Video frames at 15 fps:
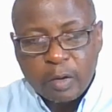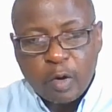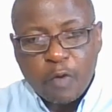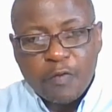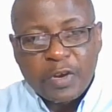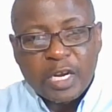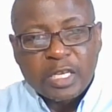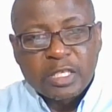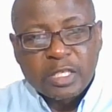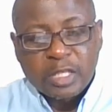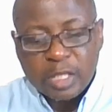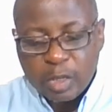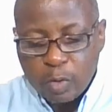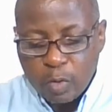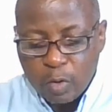covenant in
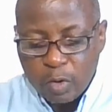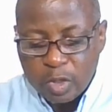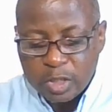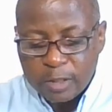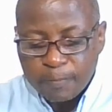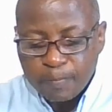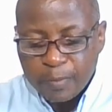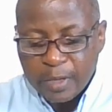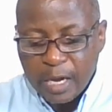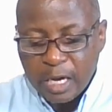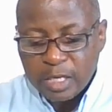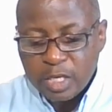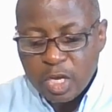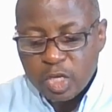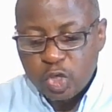the Old
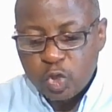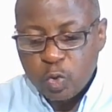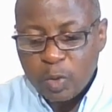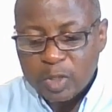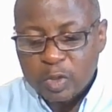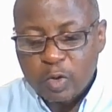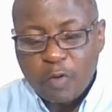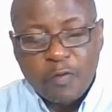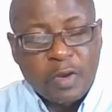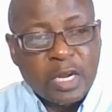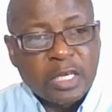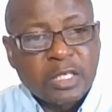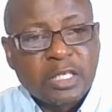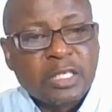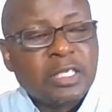and Yeshua's
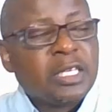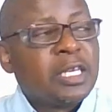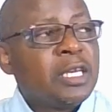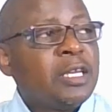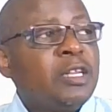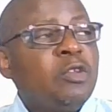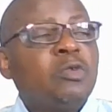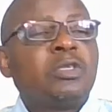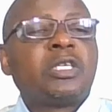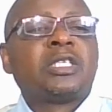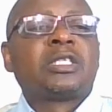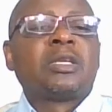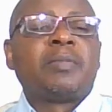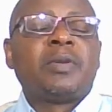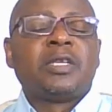covenant in the New
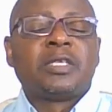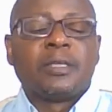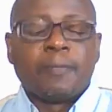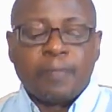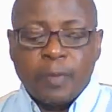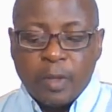Testament.